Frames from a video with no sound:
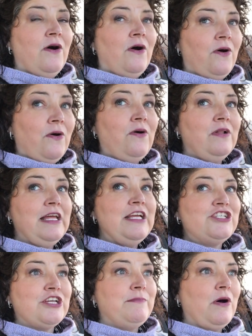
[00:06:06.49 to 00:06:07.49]
Holy
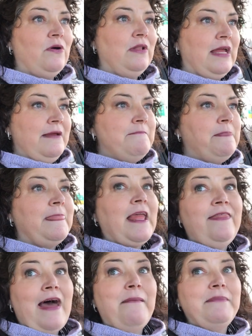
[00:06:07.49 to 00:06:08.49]
shamoly.
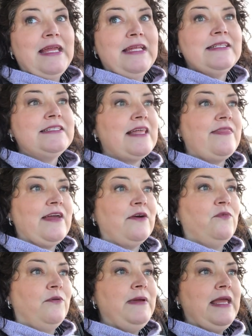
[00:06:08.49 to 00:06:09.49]
And that means that
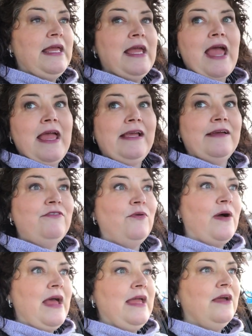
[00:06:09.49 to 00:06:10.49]
there will be a
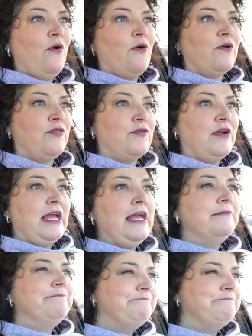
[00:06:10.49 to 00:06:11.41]
giveaway or three.